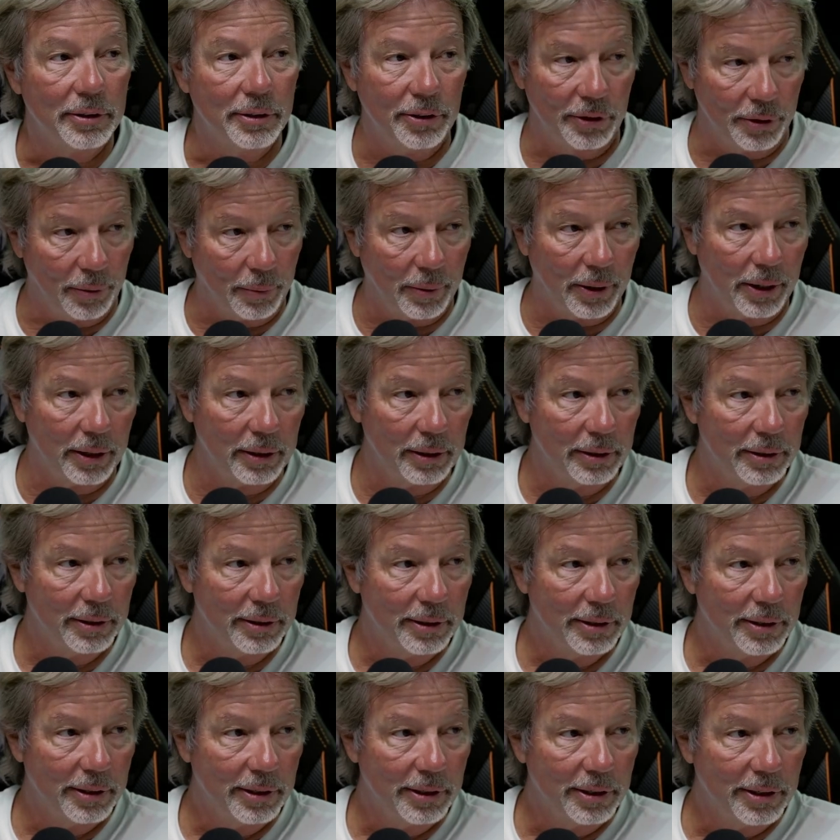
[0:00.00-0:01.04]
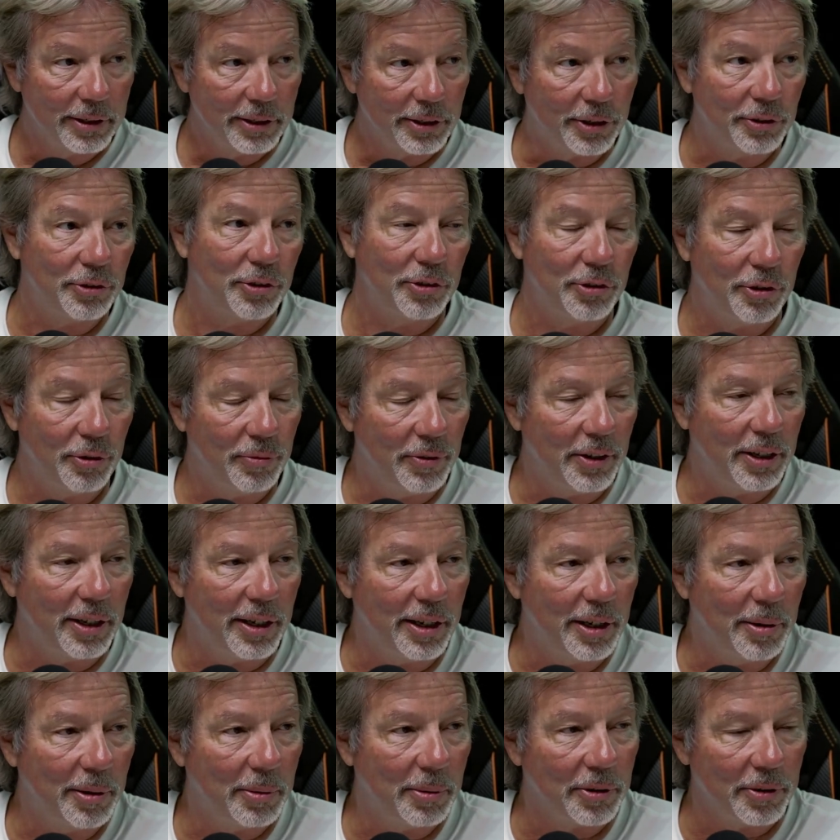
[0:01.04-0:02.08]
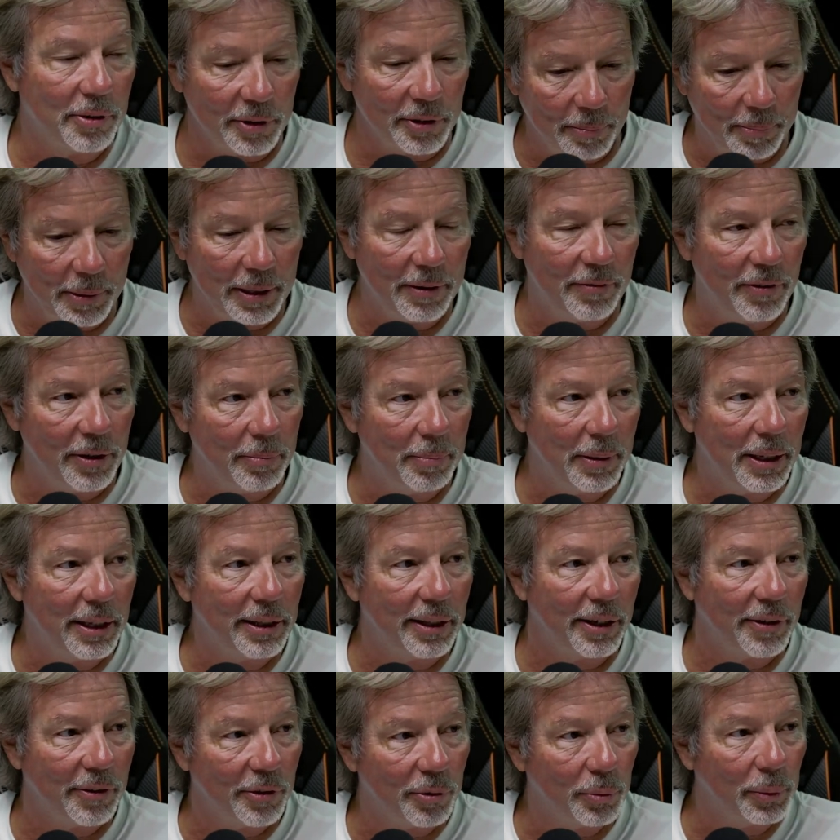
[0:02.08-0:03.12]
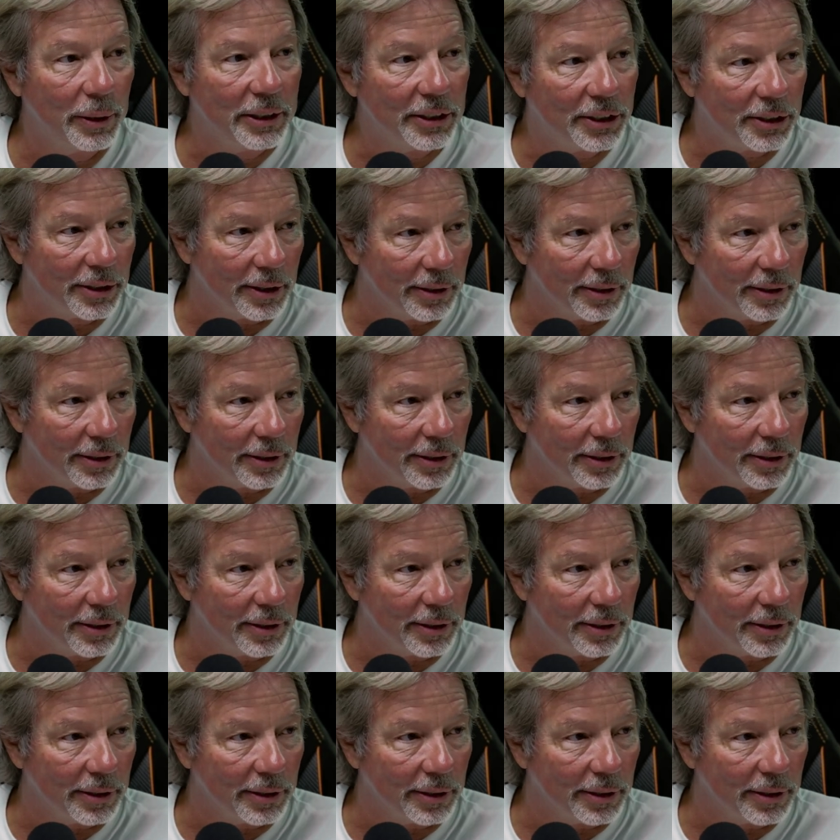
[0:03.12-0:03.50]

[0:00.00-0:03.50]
You know why? because there's UV inhibitor in the PVB layer of the windshield.